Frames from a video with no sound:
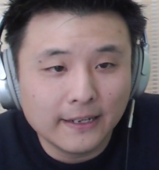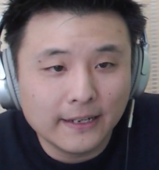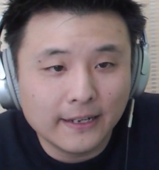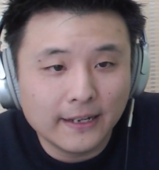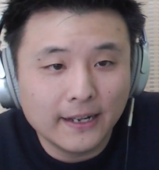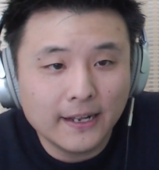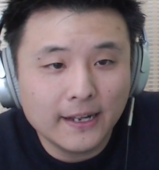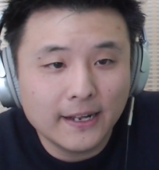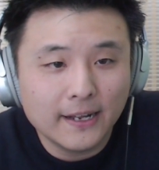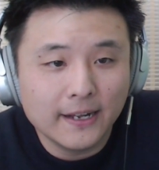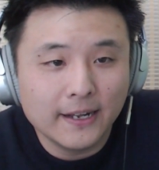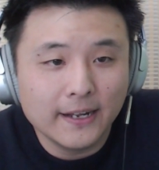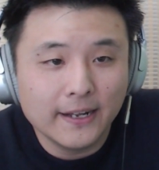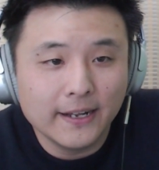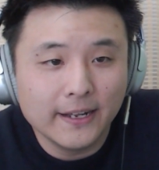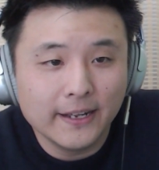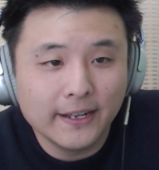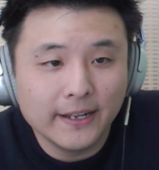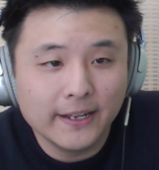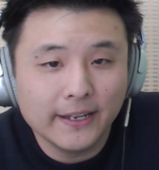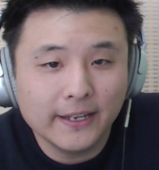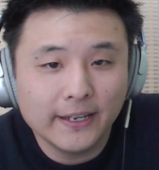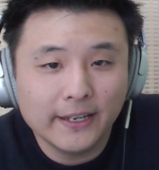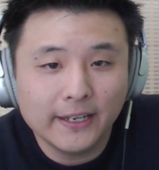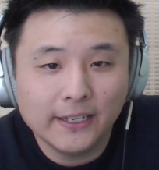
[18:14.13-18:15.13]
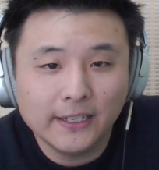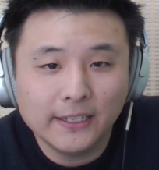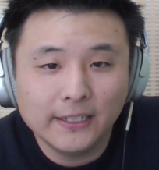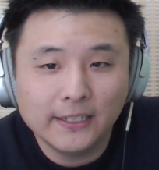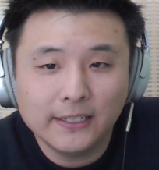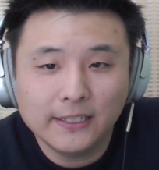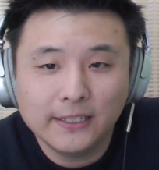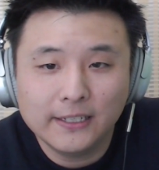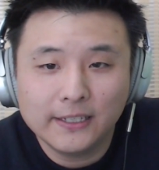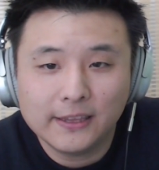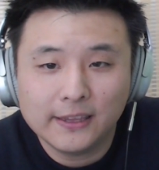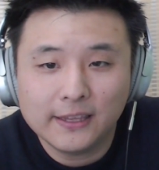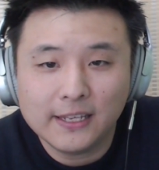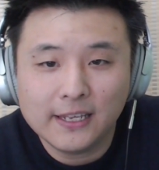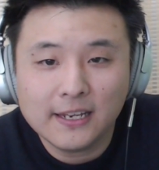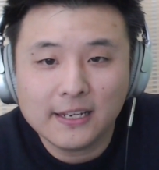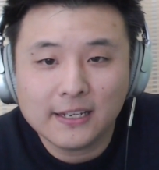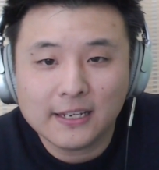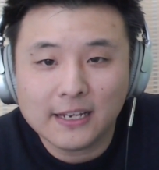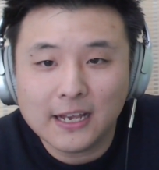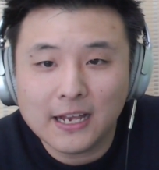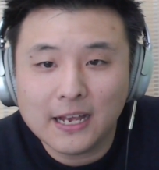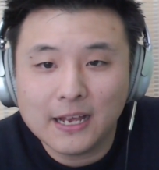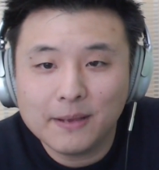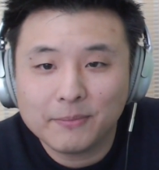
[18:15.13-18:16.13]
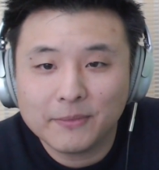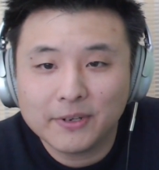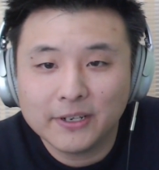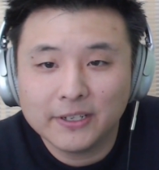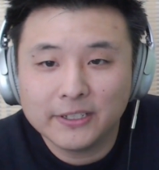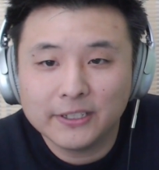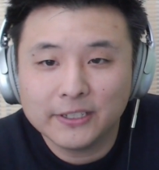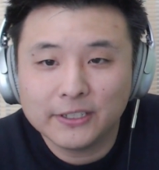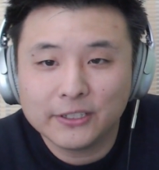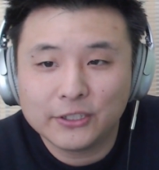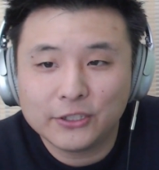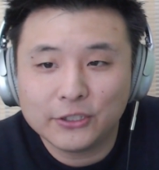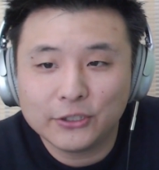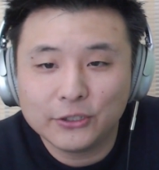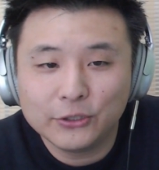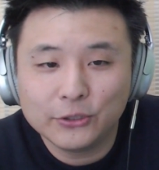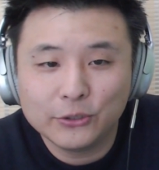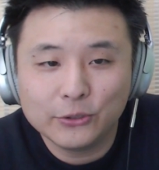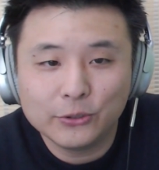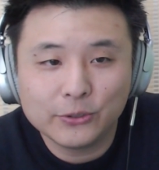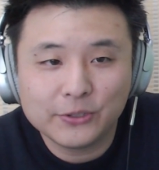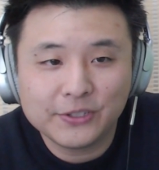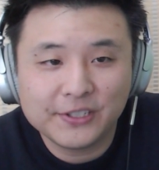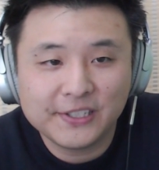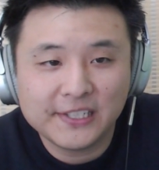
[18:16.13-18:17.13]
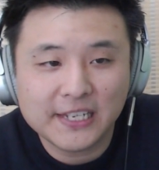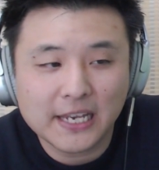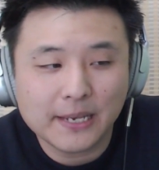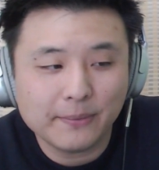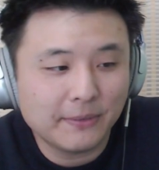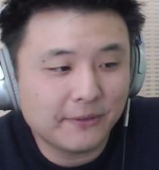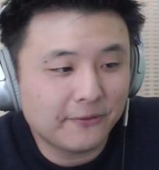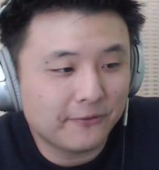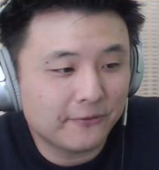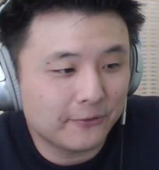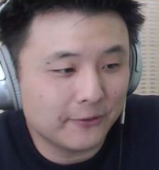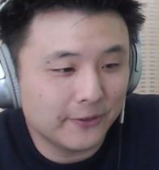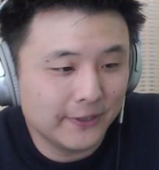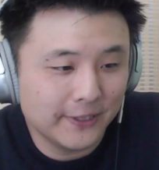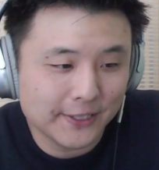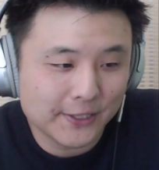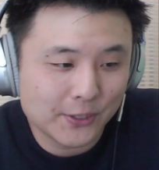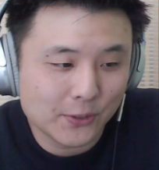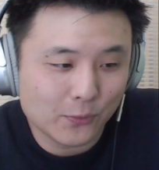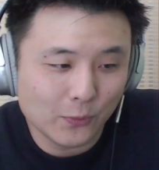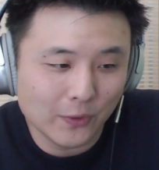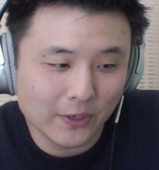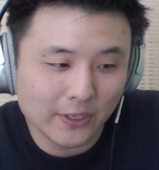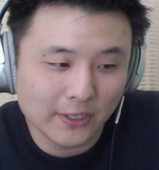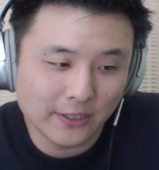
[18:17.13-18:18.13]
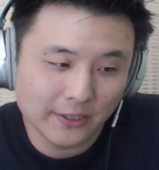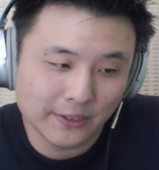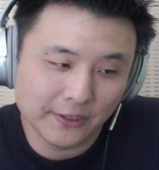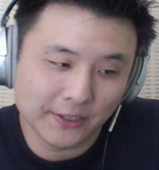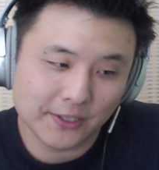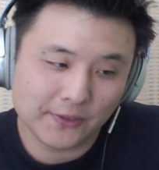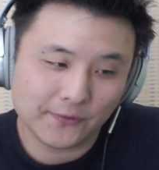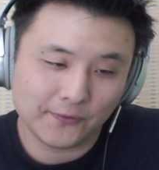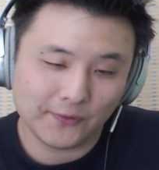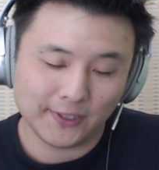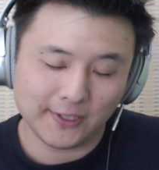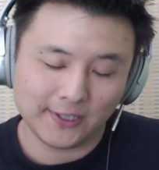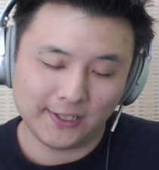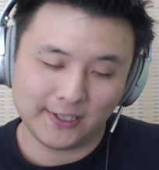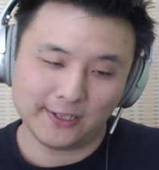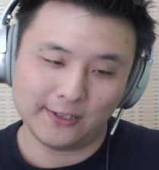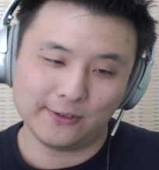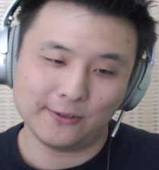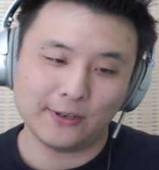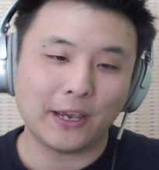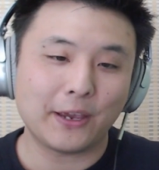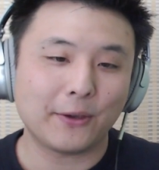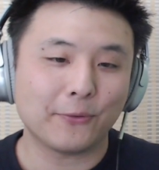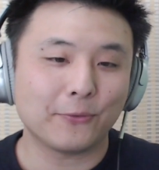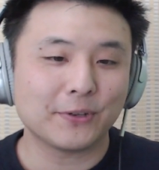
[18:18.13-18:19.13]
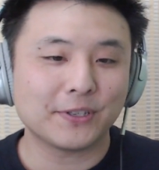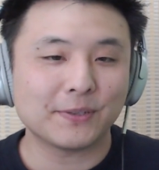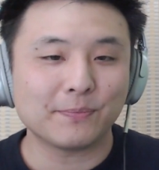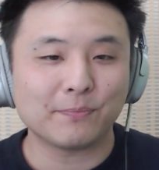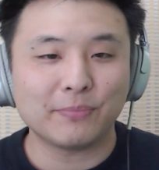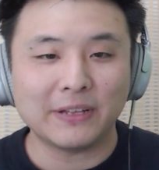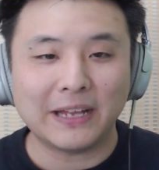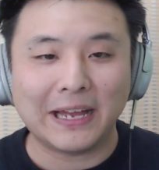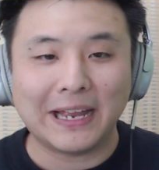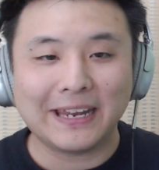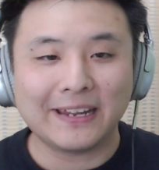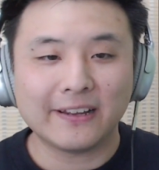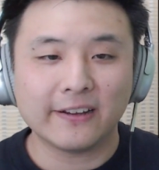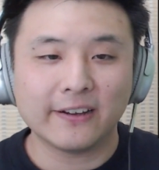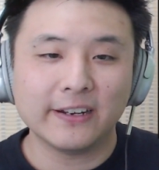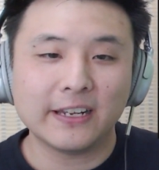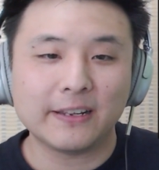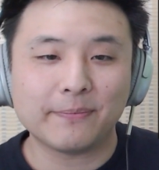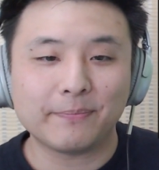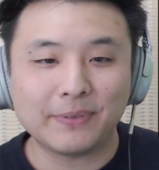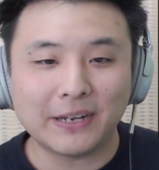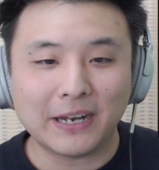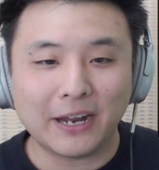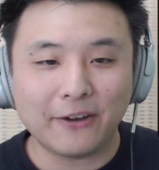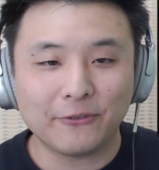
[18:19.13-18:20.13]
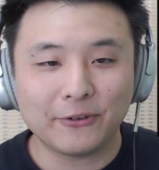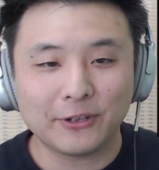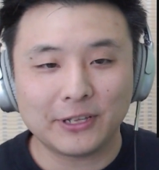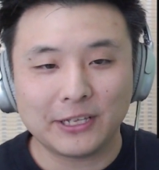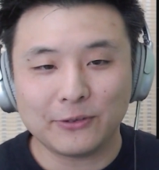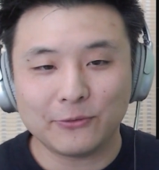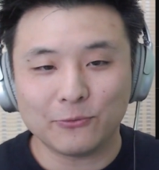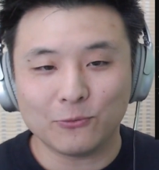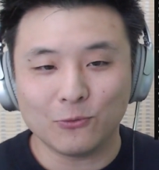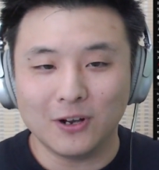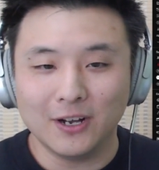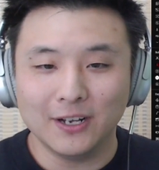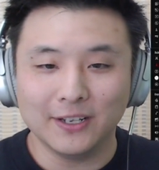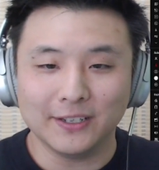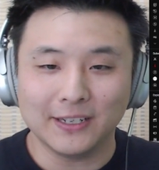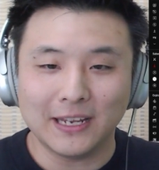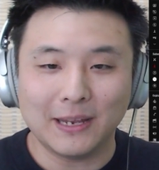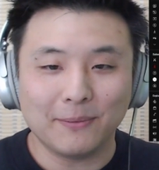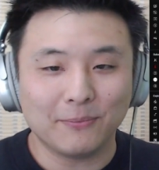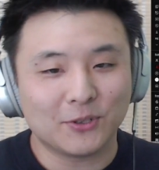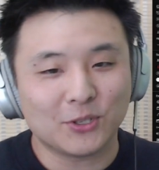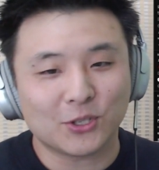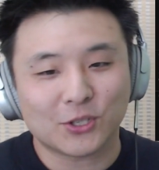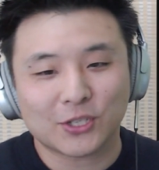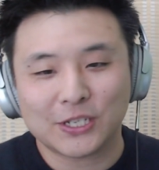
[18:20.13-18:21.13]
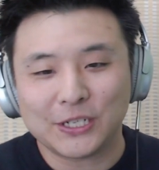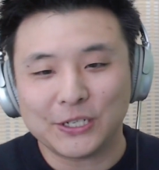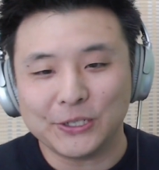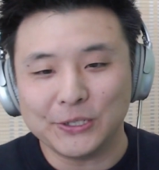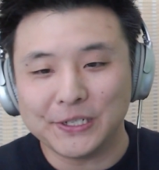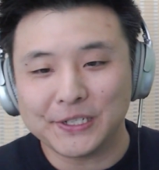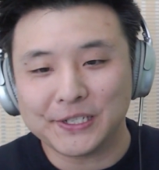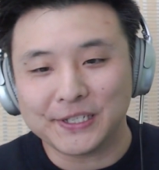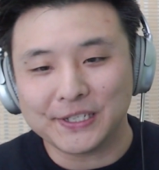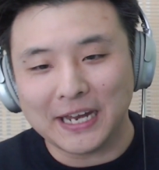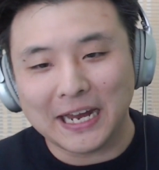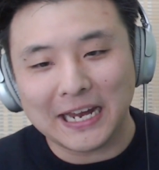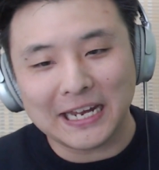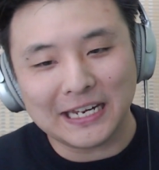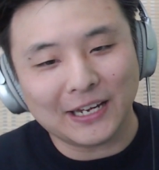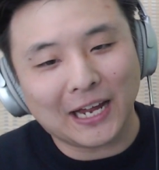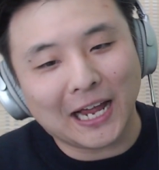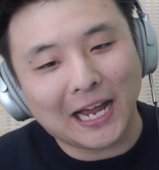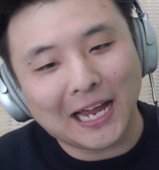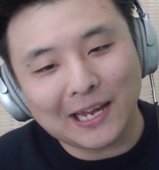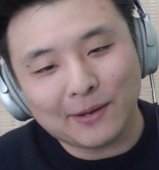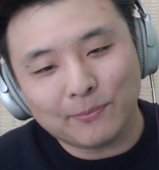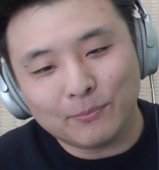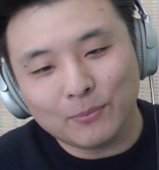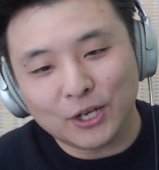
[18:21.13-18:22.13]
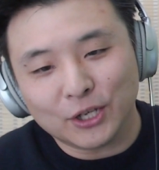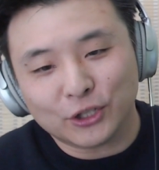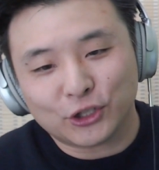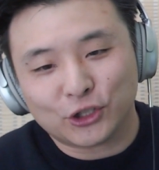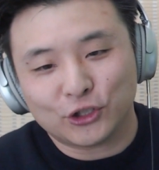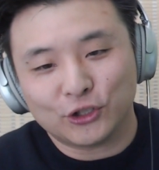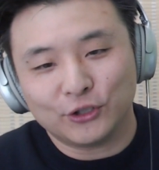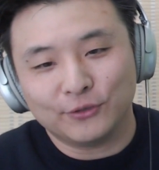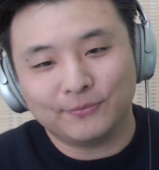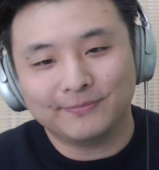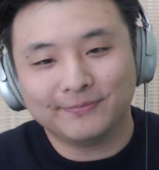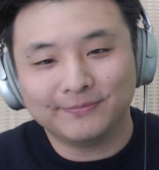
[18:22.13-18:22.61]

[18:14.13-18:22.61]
I think I'm gonna do Set Me Free as well on this video. I wasn't planning on it, but I really want, I'm just curious. I must.